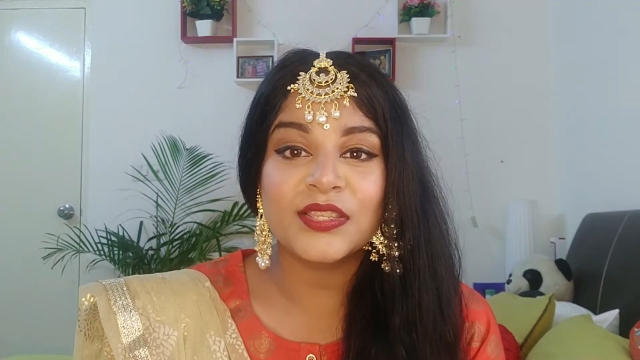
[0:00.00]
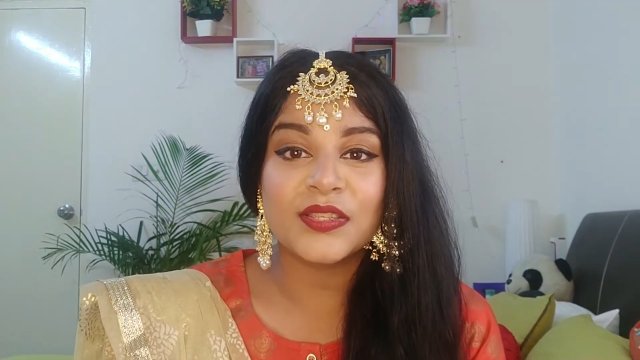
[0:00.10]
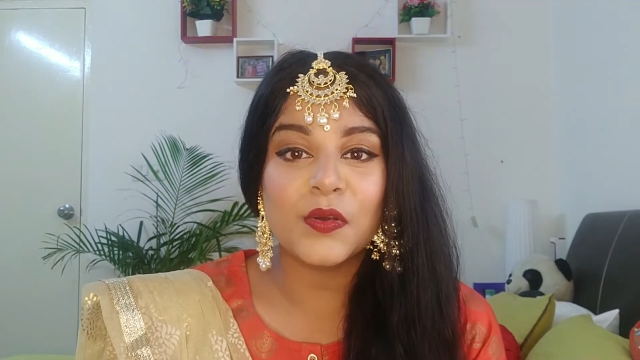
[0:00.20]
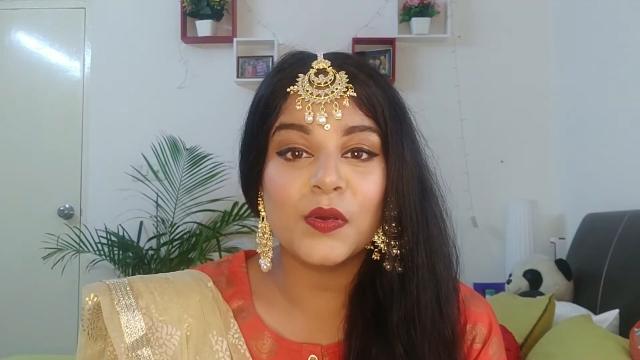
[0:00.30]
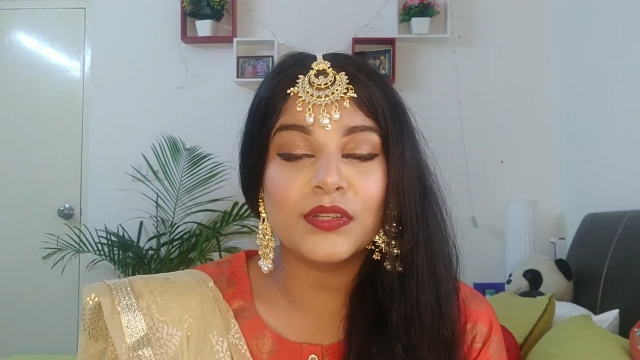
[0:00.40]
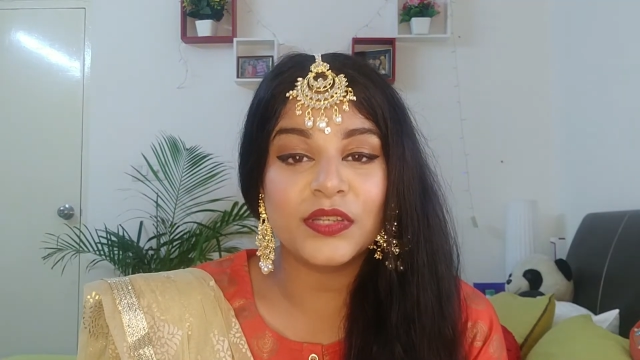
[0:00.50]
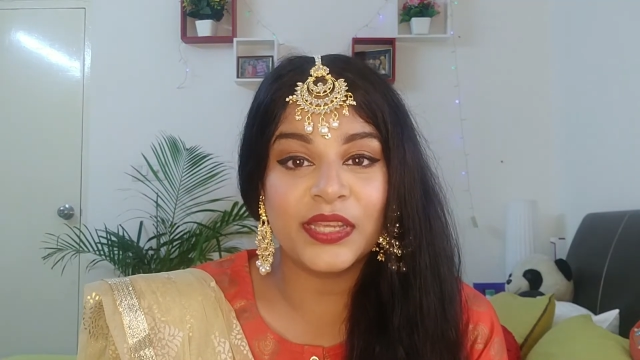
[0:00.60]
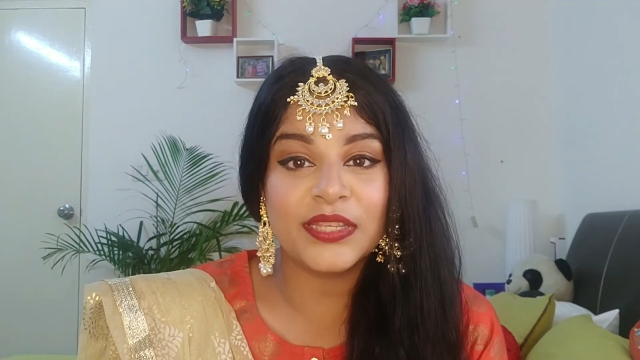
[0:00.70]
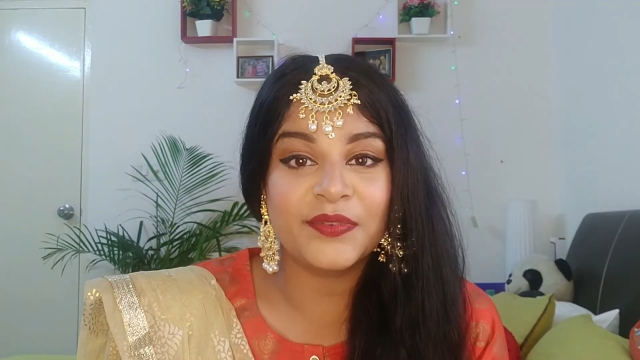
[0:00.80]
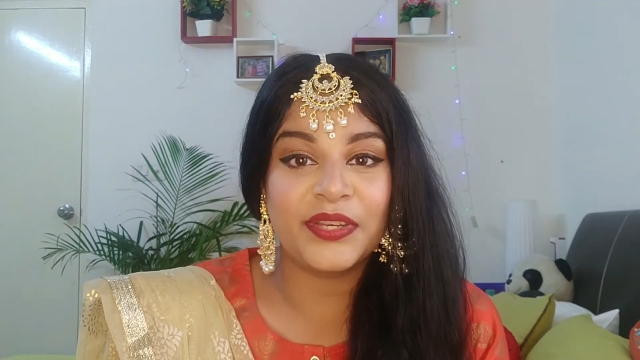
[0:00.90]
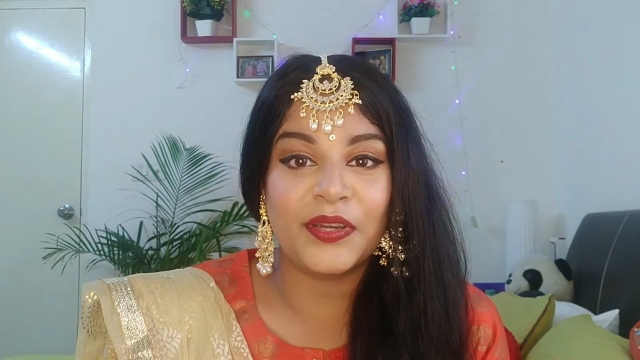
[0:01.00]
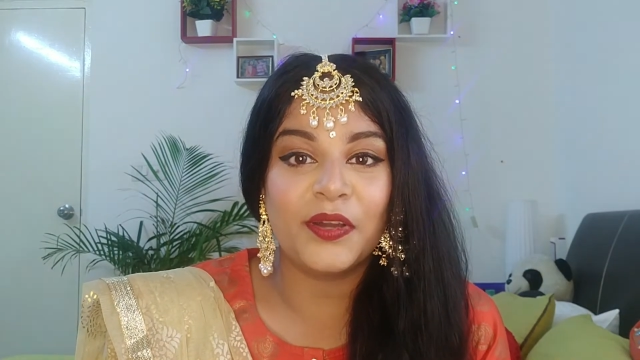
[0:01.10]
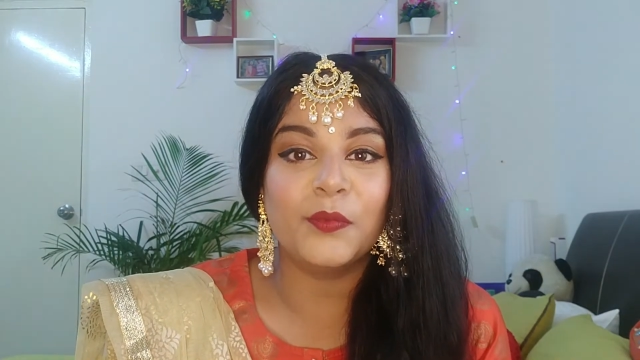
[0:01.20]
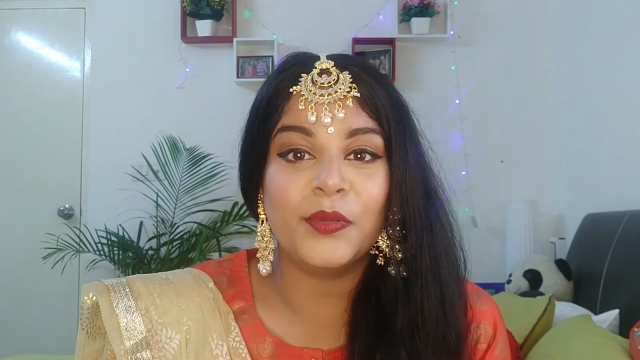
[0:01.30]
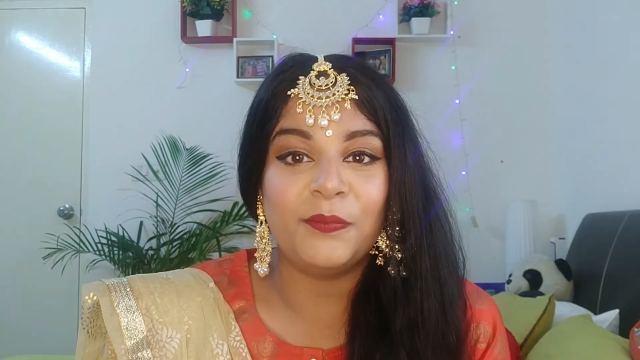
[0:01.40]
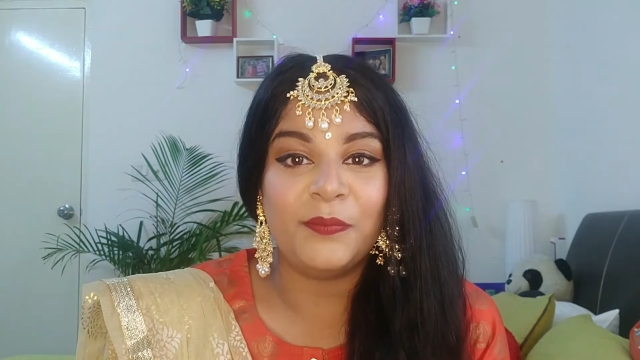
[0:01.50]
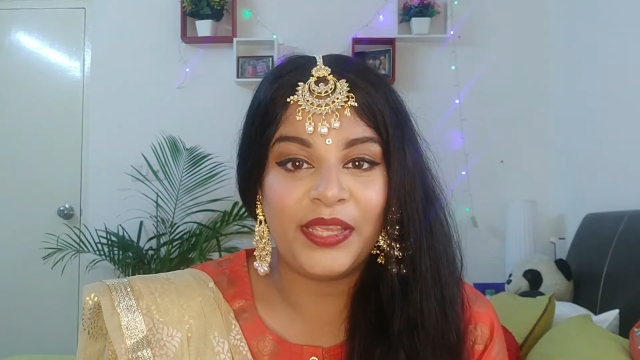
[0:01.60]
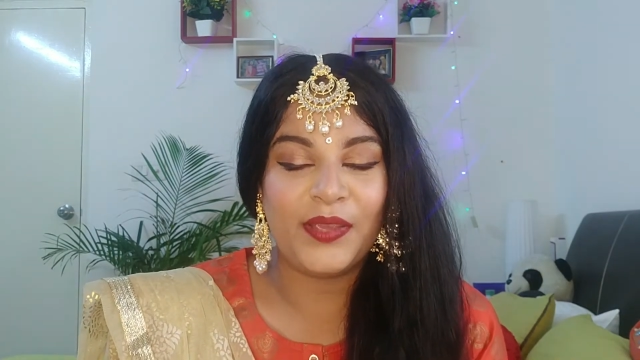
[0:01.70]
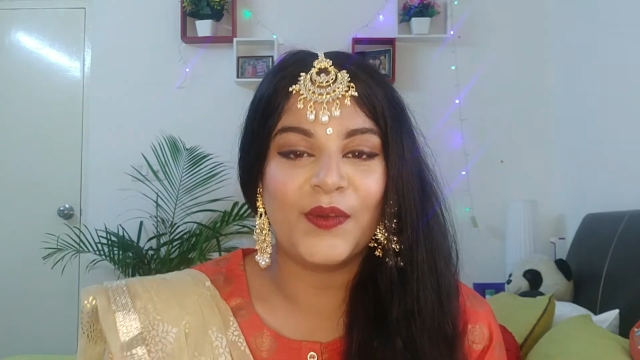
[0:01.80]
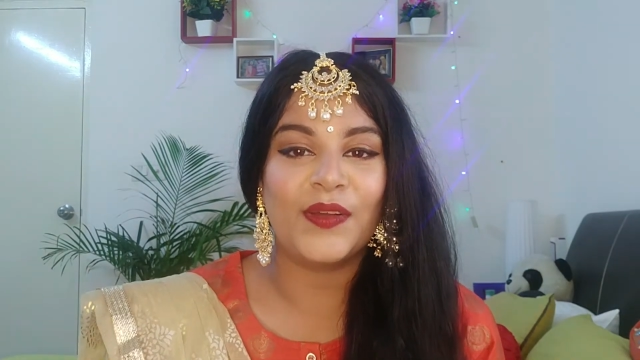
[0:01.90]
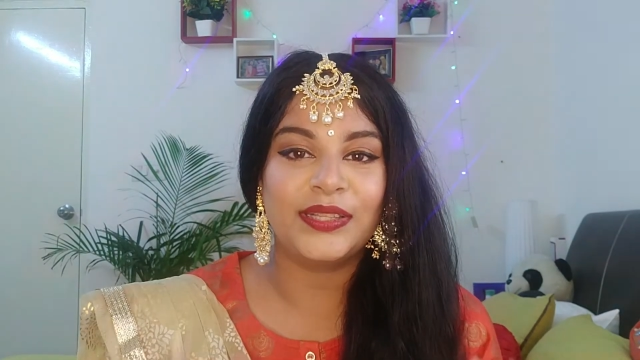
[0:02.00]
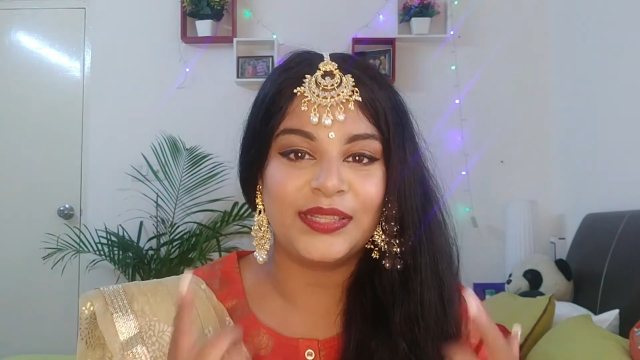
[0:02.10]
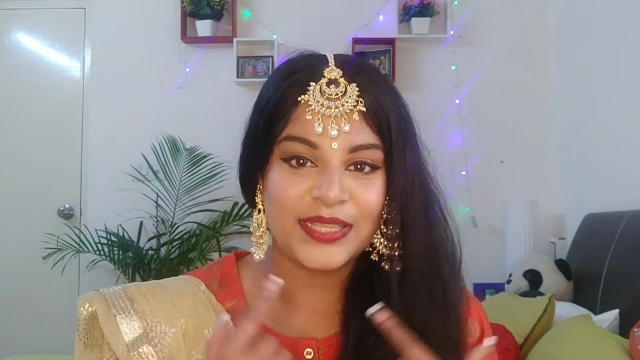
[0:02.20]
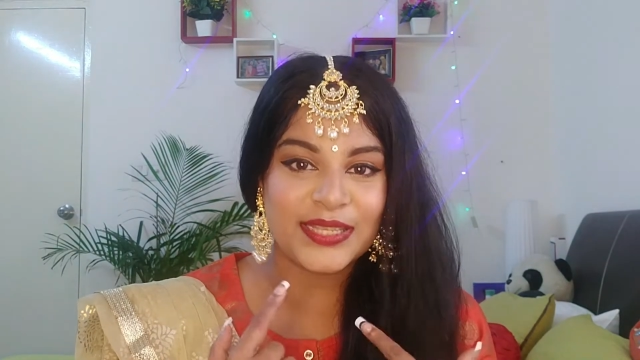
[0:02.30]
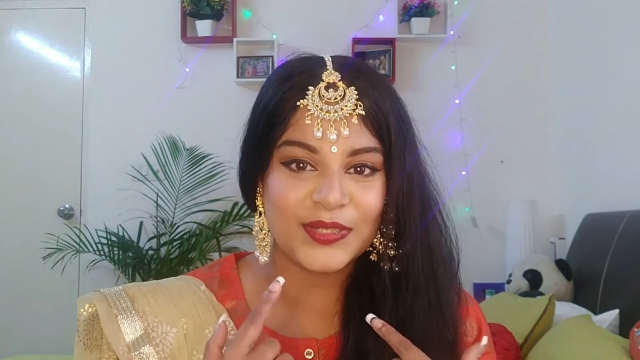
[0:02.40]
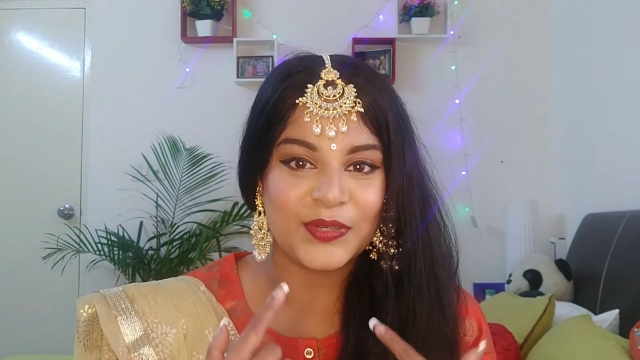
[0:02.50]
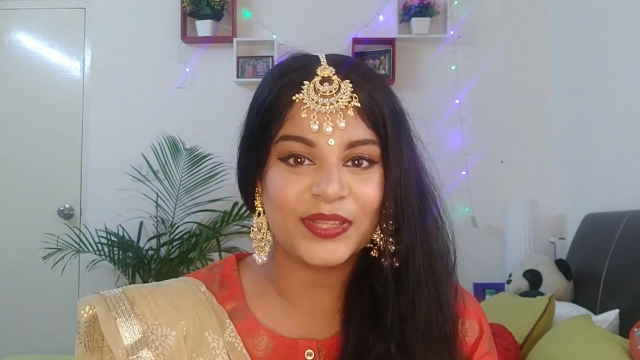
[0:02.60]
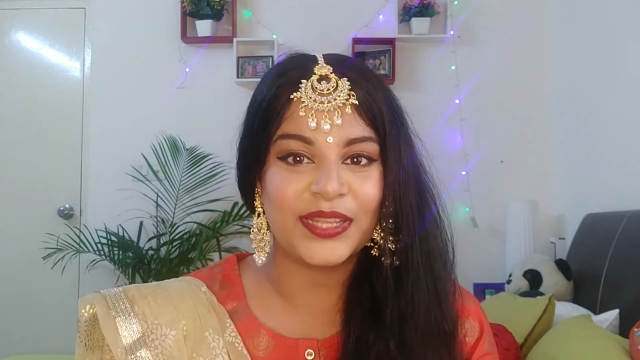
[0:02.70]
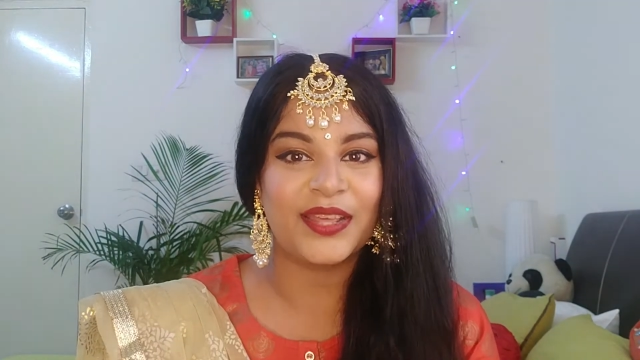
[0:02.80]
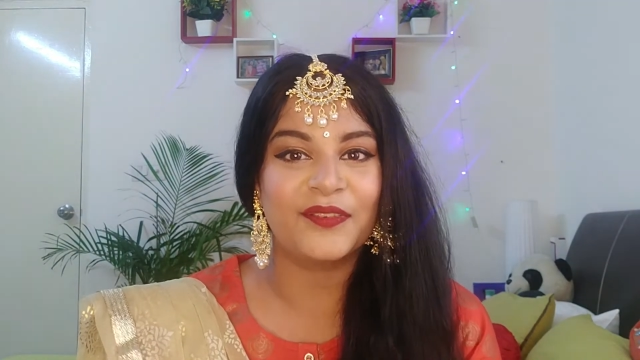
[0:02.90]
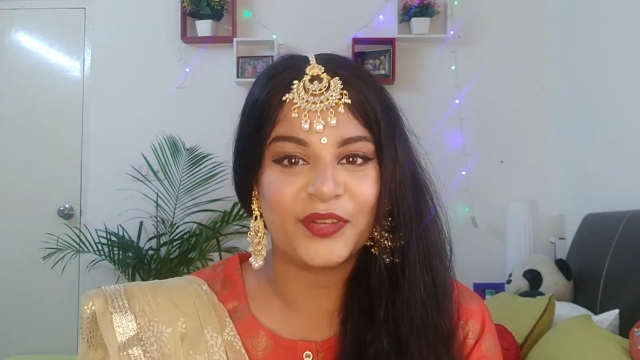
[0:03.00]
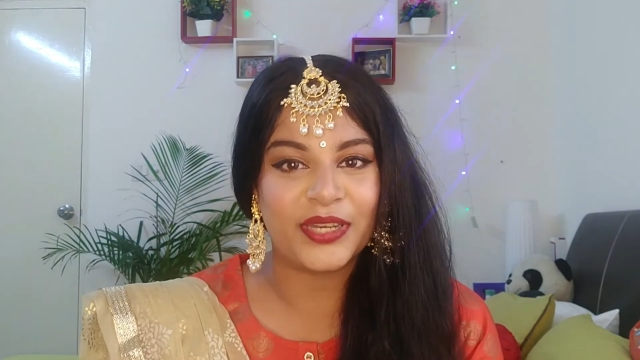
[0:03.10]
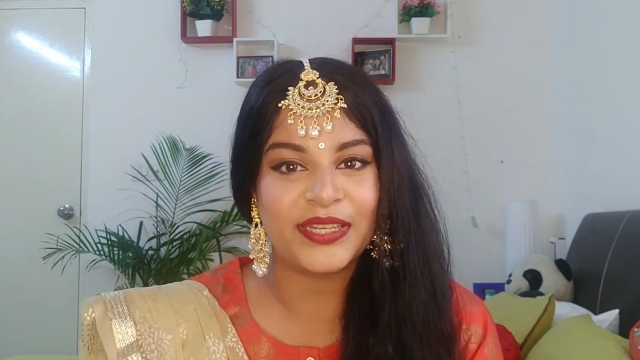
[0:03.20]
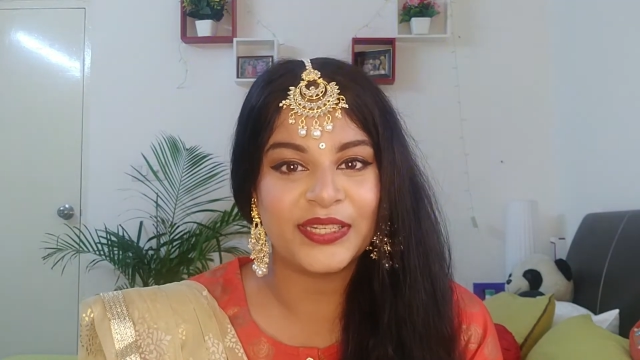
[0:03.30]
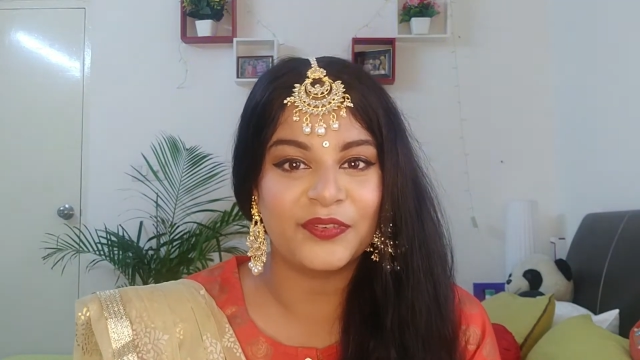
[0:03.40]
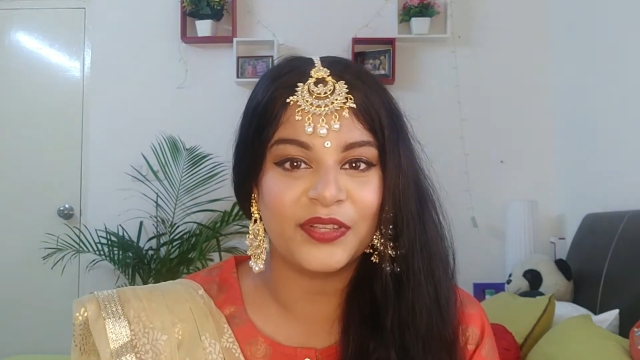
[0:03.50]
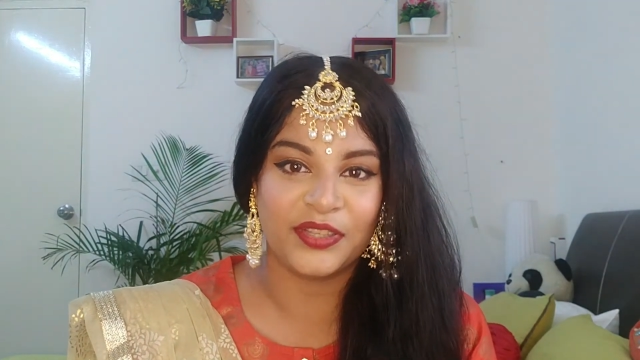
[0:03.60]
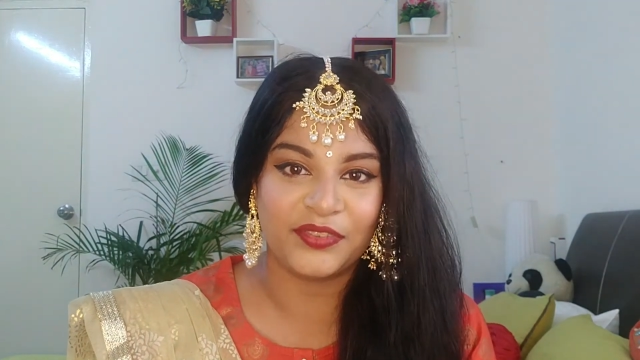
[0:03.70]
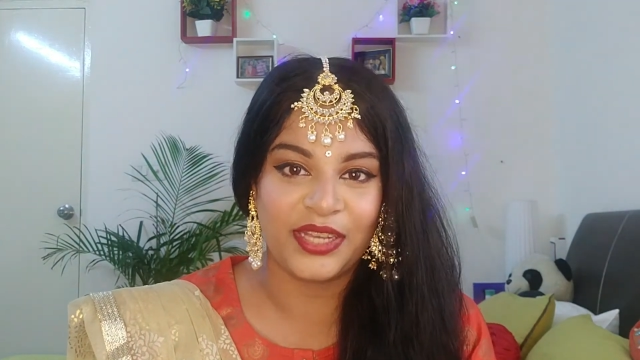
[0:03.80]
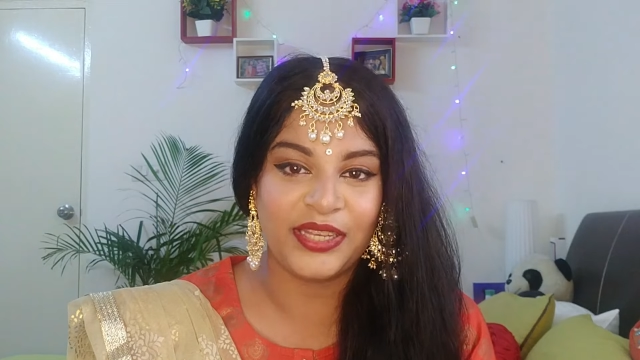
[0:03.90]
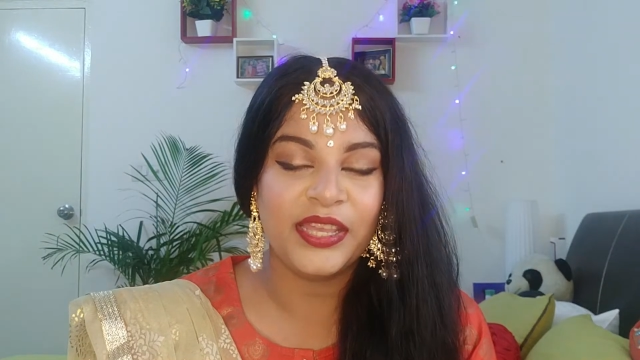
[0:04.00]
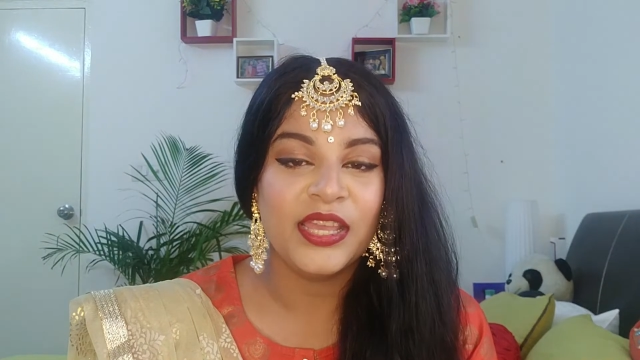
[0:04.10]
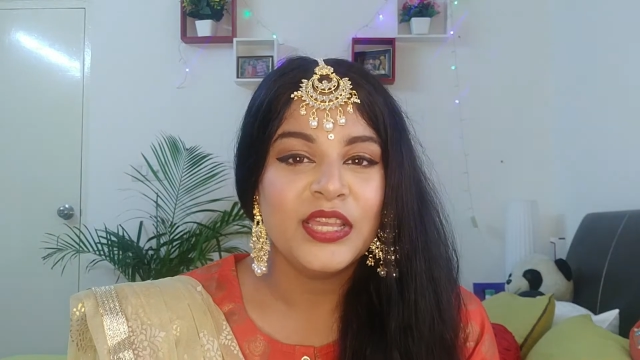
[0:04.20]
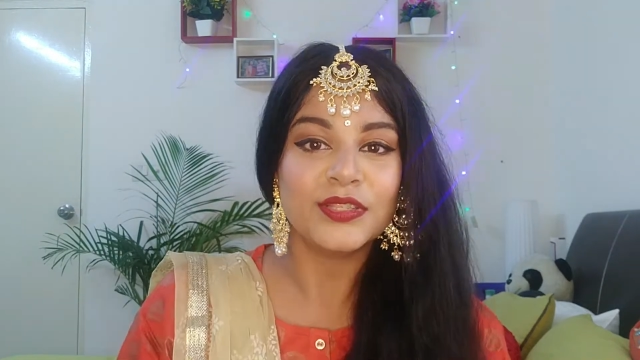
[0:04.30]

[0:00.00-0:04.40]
So today's video will be on this look that I've created for Diwali.